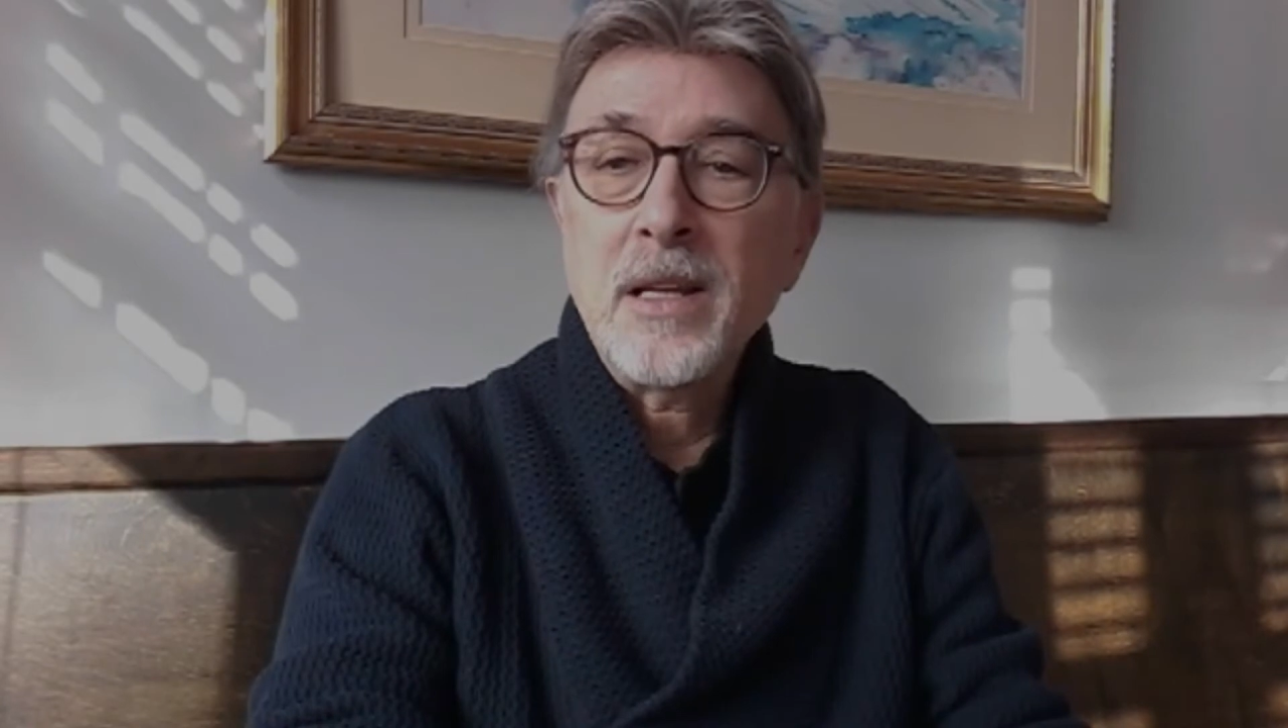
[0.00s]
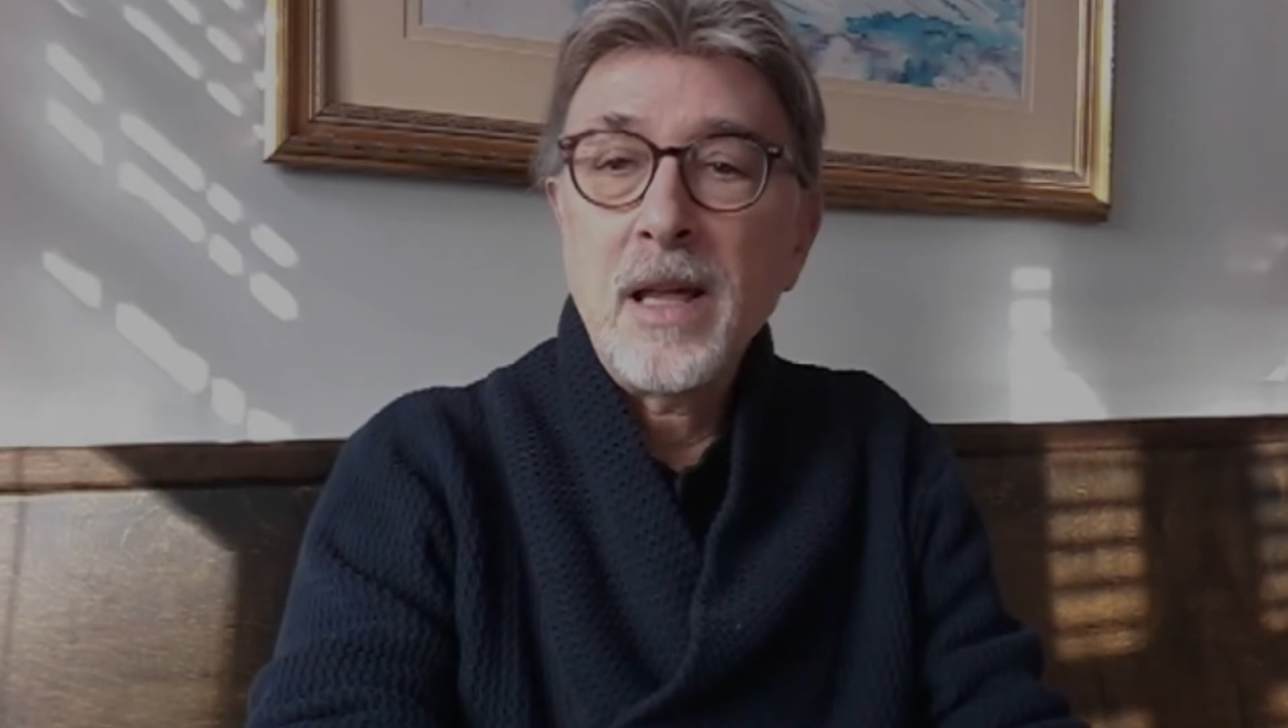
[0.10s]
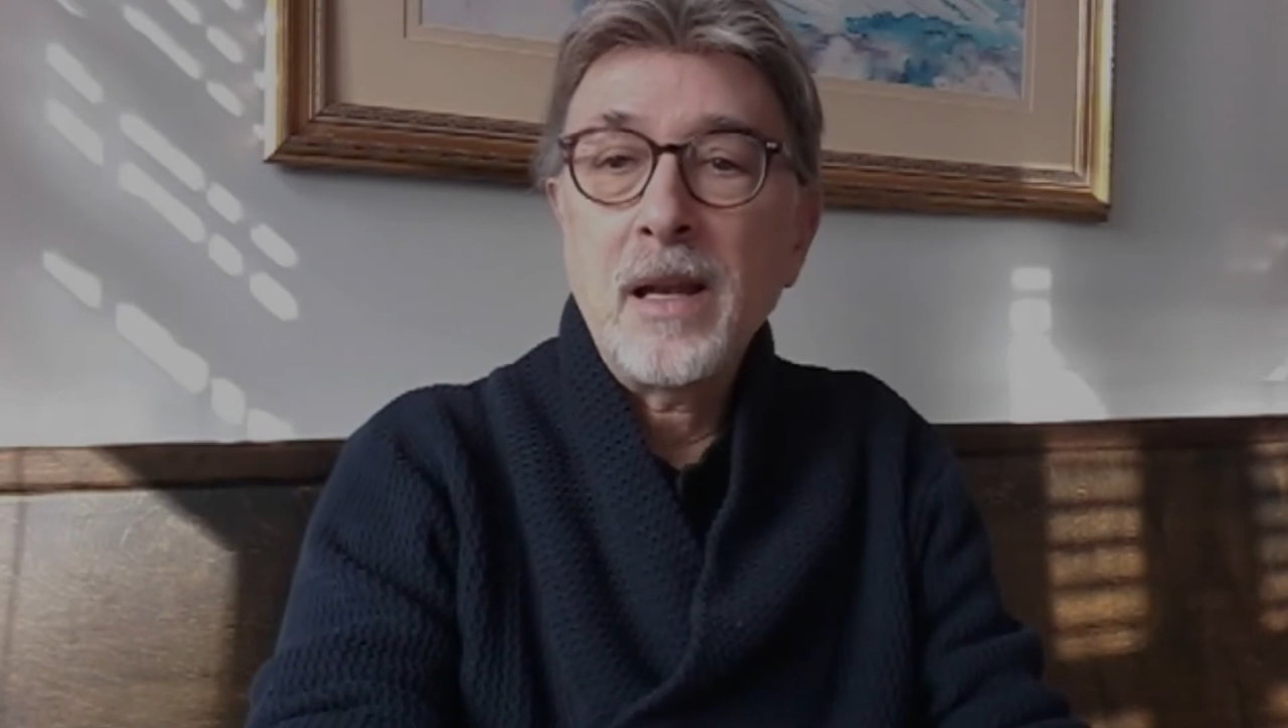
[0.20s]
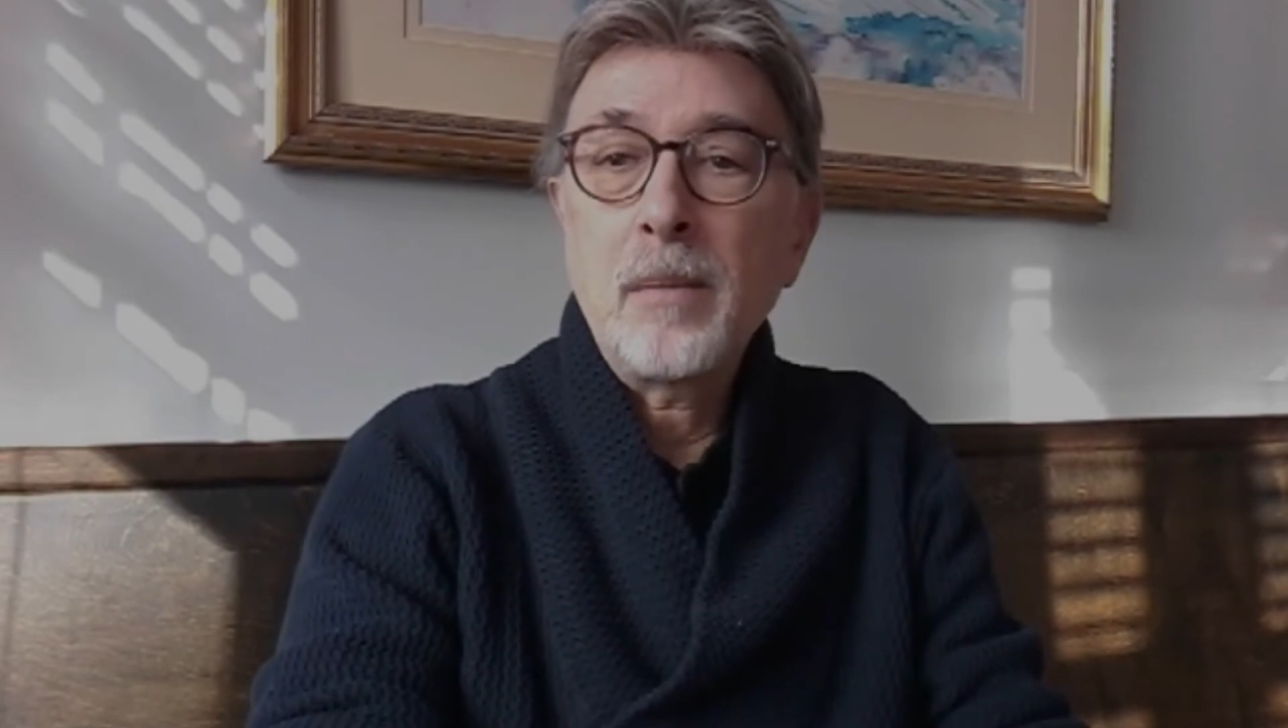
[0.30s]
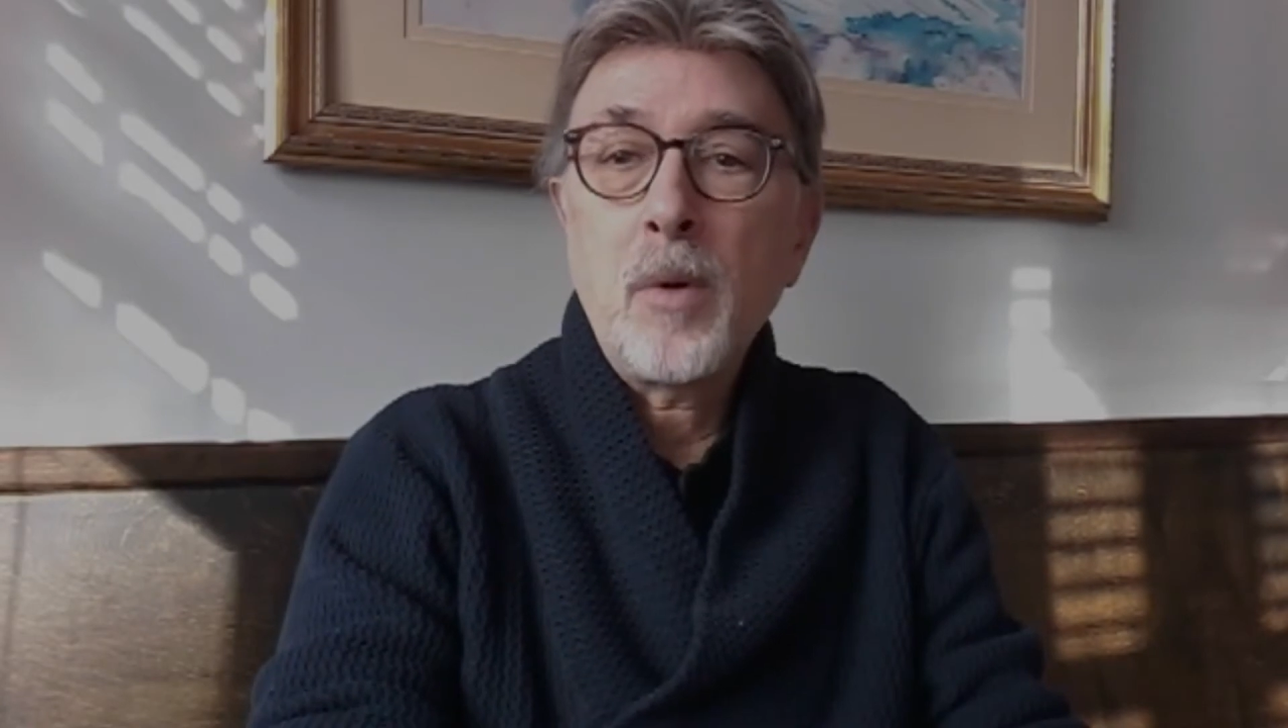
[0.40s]

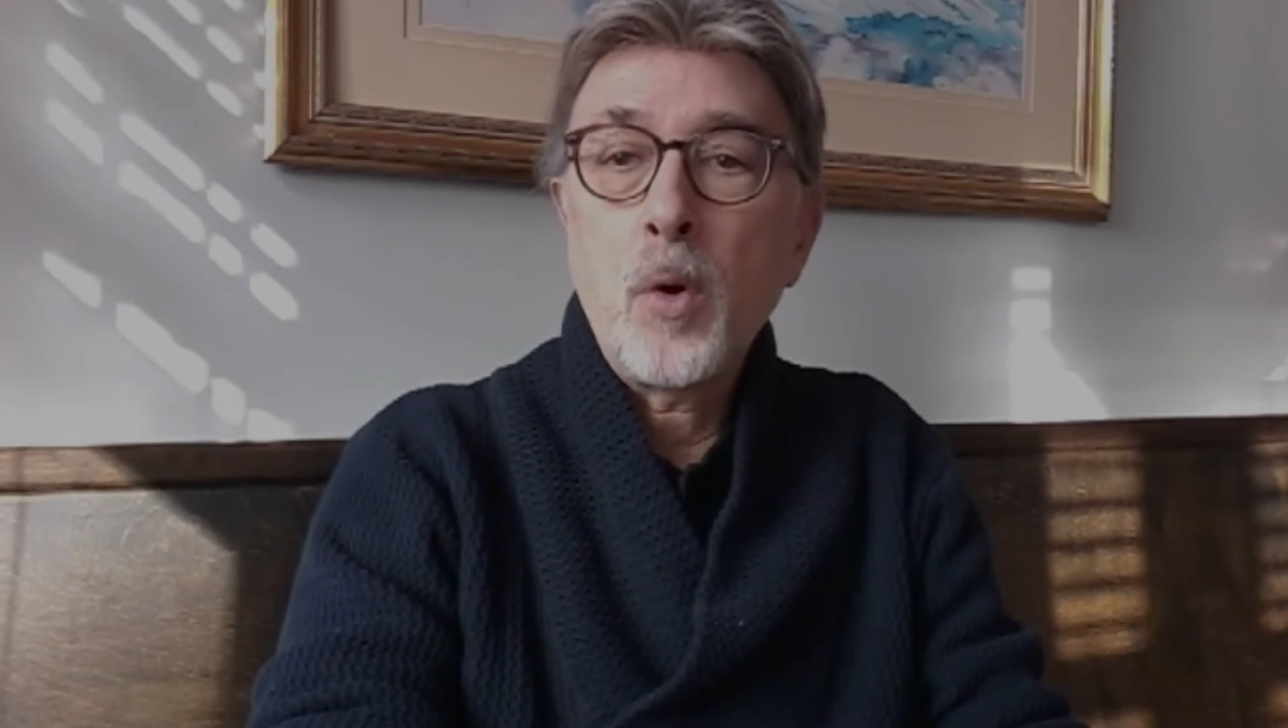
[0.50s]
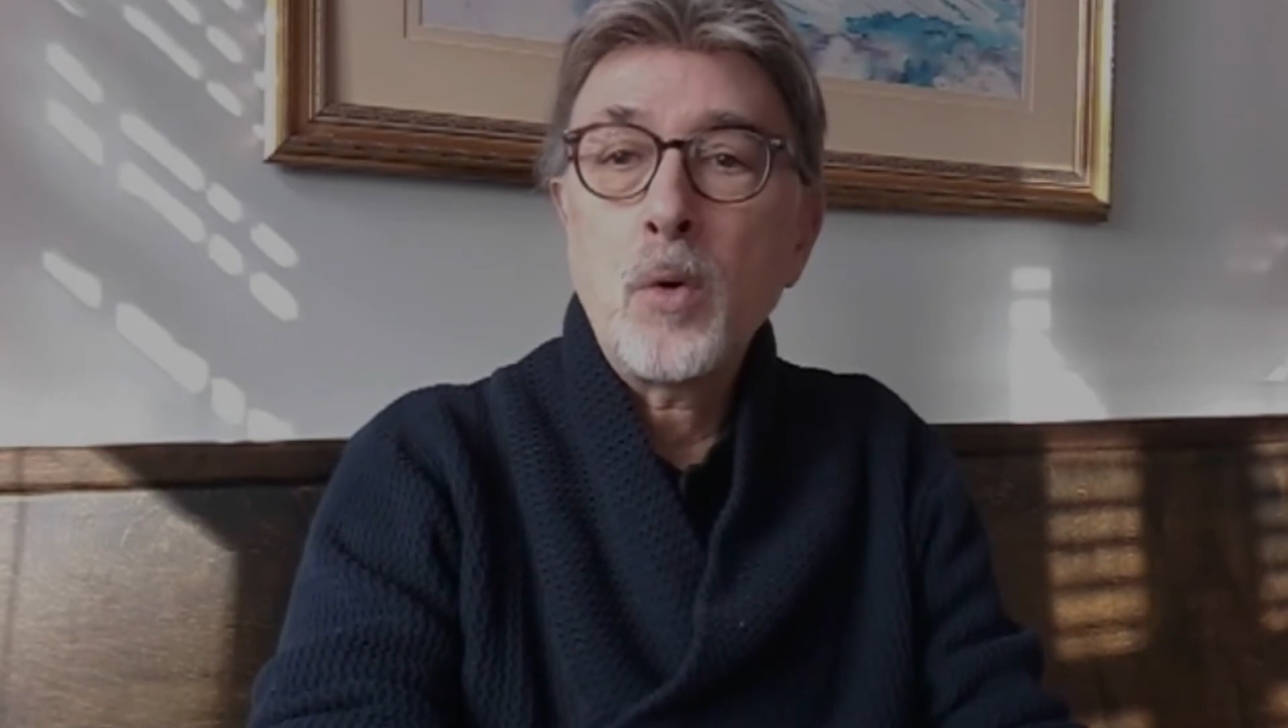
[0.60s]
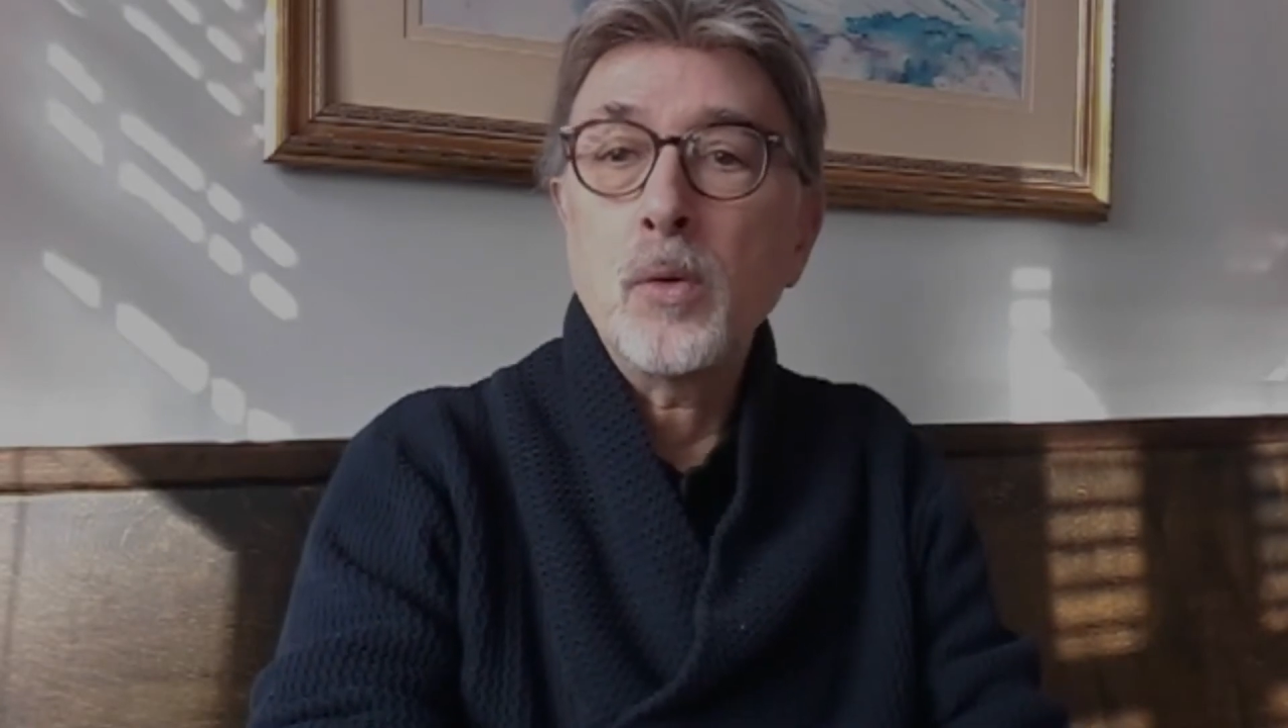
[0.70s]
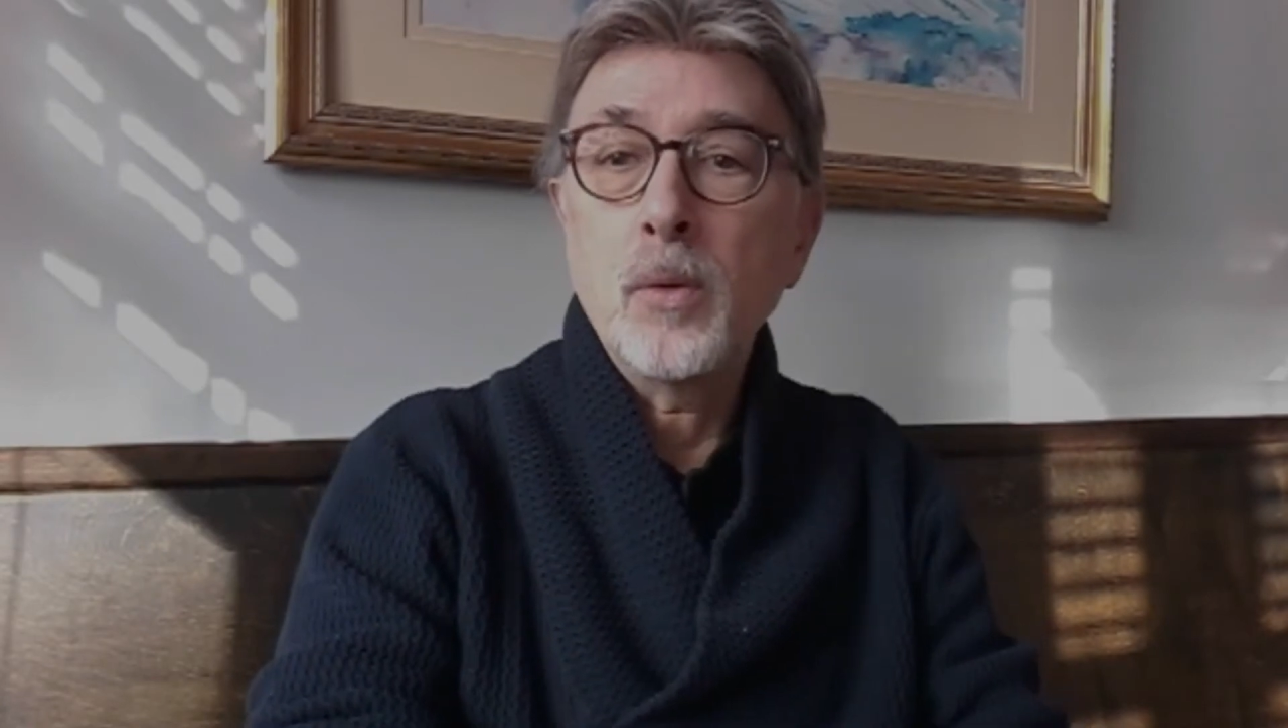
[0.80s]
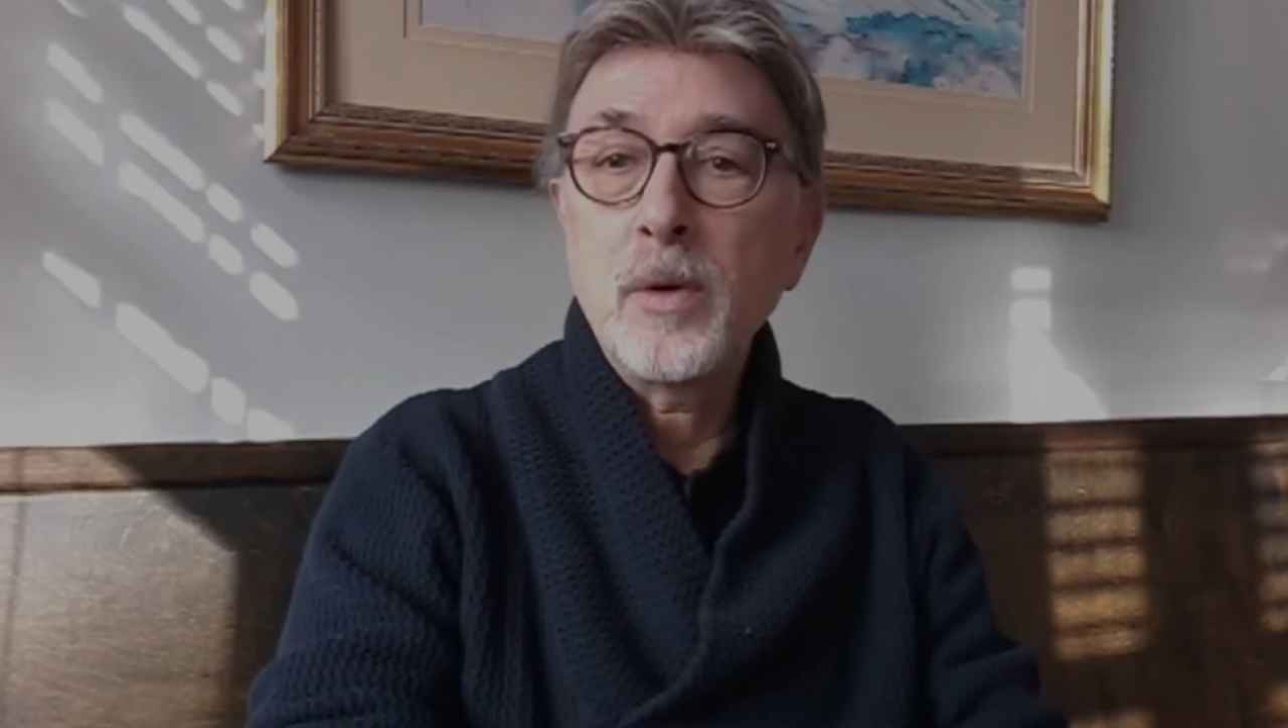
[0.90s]
and I'm old.